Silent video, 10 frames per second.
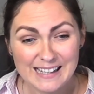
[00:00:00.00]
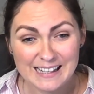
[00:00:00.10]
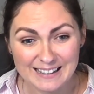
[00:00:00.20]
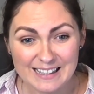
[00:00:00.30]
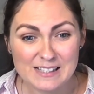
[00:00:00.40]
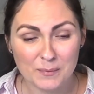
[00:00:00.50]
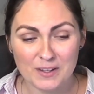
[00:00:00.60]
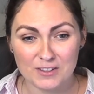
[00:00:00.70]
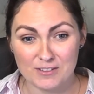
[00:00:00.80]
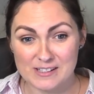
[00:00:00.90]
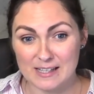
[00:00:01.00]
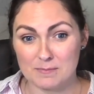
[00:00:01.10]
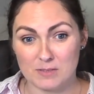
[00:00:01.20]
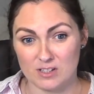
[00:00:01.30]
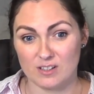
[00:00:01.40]
And that's when the
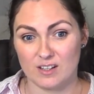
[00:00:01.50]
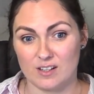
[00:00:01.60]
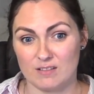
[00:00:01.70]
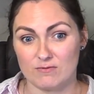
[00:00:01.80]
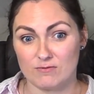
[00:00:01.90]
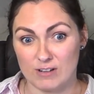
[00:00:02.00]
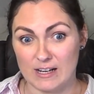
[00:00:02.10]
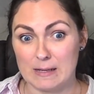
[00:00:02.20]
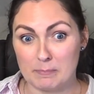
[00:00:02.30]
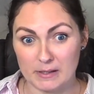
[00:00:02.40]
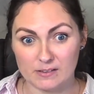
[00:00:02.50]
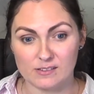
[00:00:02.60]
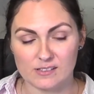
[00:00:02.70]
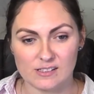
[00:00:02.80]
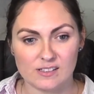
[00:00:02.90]
resentment can really
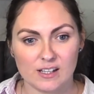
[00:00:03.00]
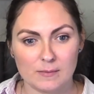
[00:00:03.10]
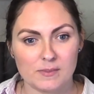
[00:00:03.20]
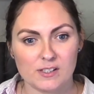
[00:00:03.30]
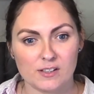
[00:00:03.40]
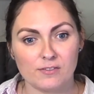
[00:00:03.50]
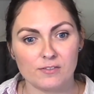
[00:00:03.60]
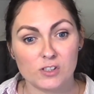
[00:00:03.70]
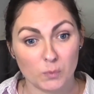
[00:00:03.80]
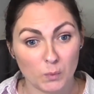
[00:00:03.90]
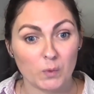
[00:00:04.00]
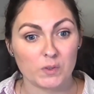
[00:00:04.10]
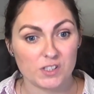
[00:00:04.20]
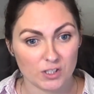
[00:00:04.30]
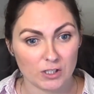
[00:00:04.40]
build in terms of
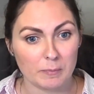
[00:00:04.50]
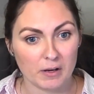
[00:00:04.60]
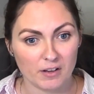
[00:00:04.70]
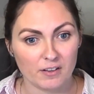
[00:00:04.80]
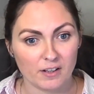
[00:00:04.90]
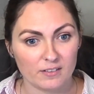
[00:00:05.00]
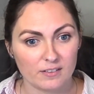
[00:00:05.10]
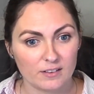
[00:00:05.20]
towards the new partner.